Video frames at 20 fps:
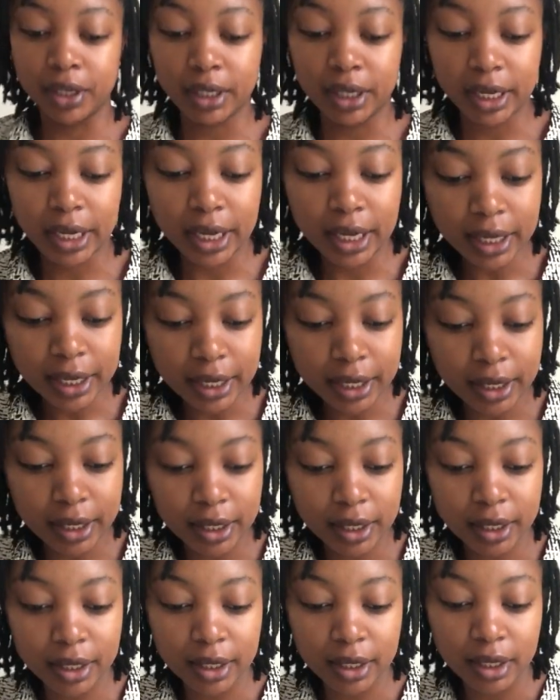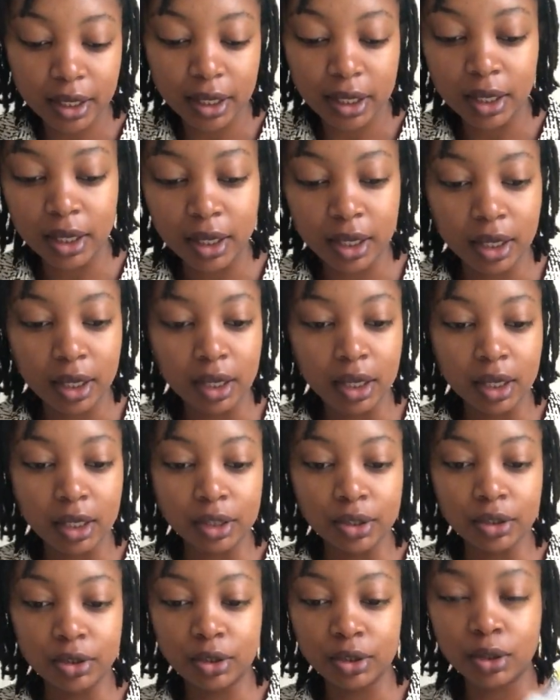day.
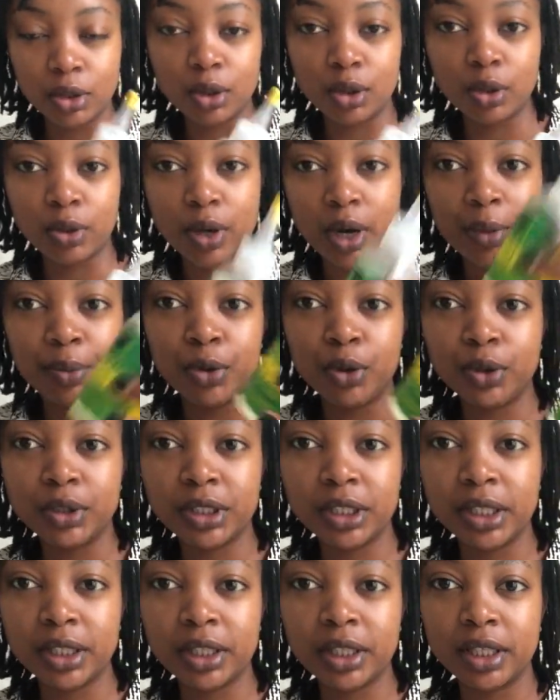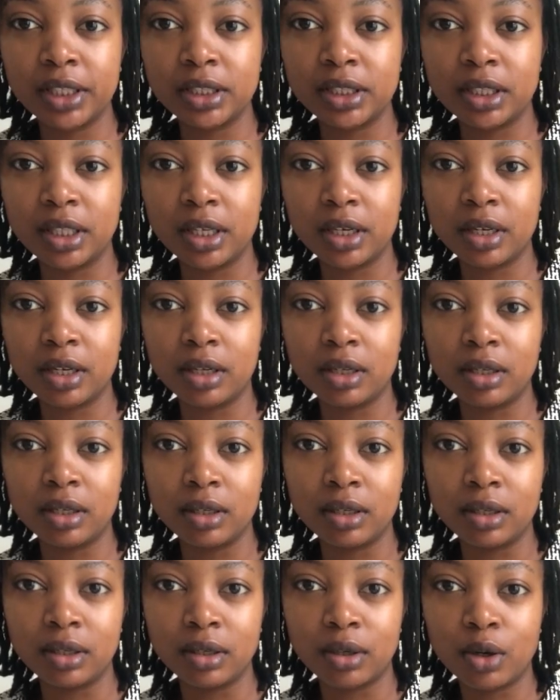So I'm using this
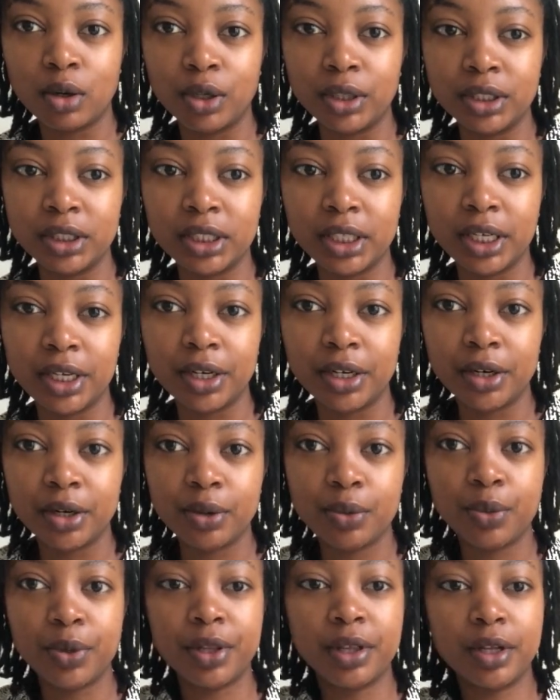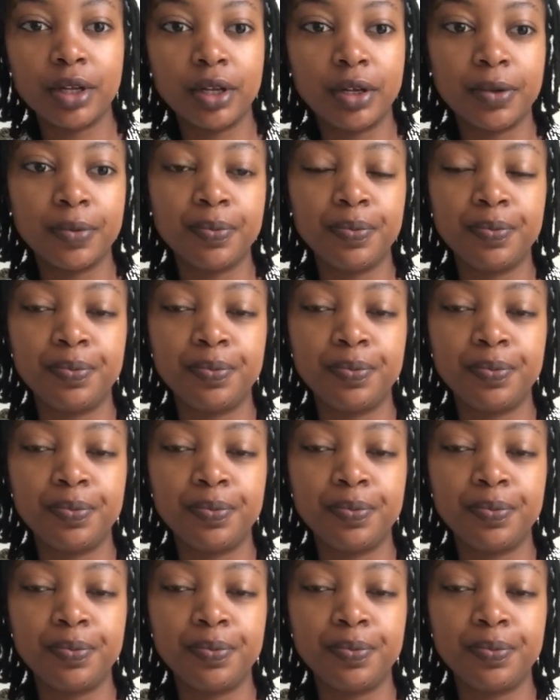little container with a